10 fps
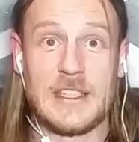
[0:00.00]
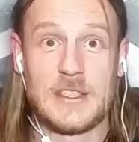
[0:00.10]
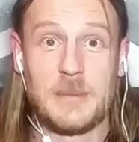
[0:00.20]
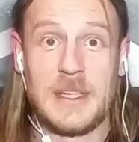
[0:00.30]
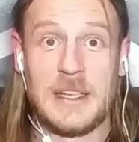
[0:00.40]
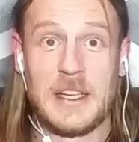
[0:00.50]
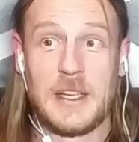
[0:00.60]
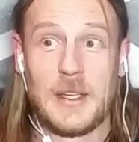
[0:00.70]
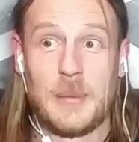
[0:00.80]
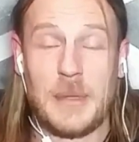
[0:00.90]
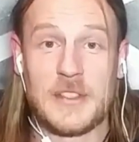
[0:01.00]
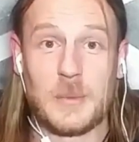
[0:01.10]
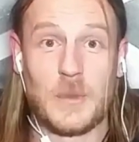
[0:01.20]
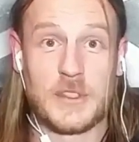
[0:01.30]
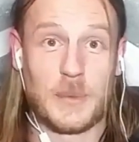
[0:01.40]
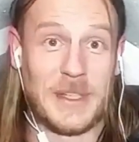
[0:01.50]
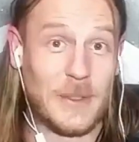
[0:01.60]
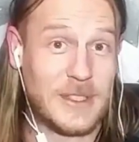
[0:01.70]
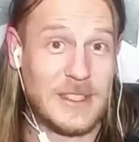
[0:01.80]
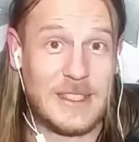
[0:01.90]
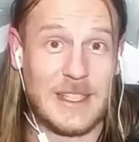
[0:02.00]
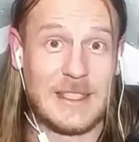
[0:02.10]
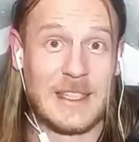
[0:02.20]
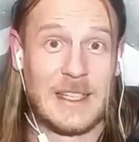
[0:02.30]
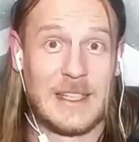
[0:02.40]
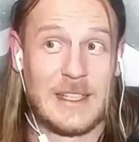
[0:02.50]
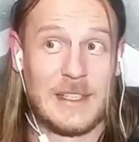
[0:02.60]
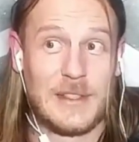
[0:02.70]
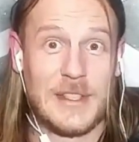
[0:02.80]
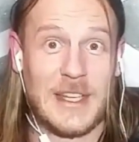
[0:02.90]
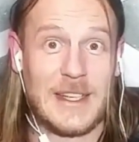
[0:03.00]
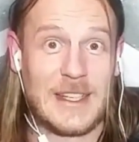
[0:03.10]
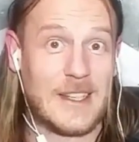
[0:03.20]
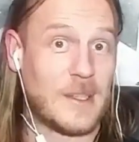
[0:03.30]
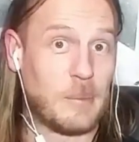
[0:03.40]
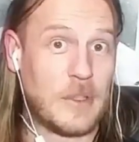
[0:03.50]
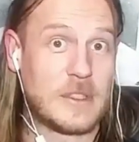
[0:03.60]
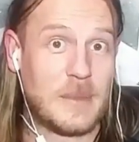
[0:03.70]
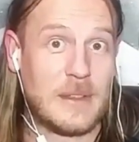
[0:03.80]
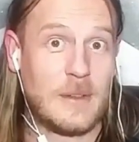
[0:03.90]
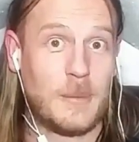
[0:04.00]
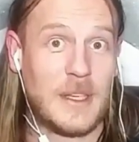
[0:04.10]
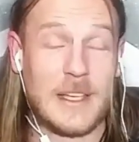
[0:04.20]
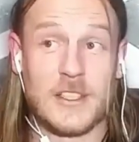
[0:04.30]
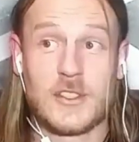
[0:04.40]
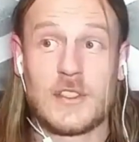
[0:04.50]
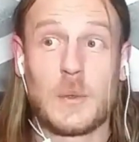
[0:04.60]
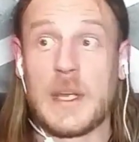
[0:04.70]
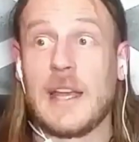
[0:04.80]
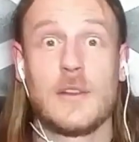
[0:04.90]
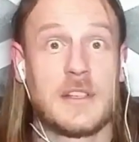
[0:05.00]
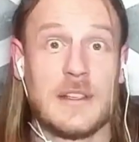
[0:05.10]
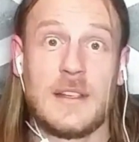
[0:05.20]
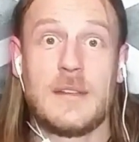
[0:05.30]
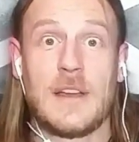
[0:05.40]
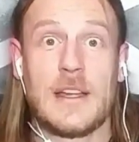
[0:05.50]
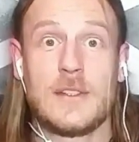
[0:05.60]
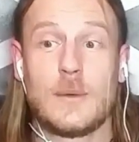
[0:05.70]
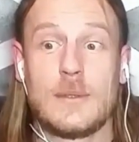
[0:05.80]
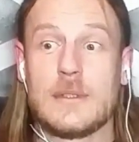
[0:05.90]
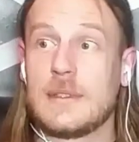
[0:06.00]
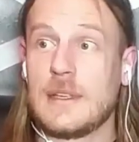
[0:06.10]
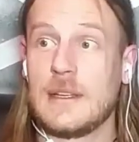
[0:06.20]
against me based on what someone else has said then that kind of bugs me a little bit and it's just the way i look at life i don't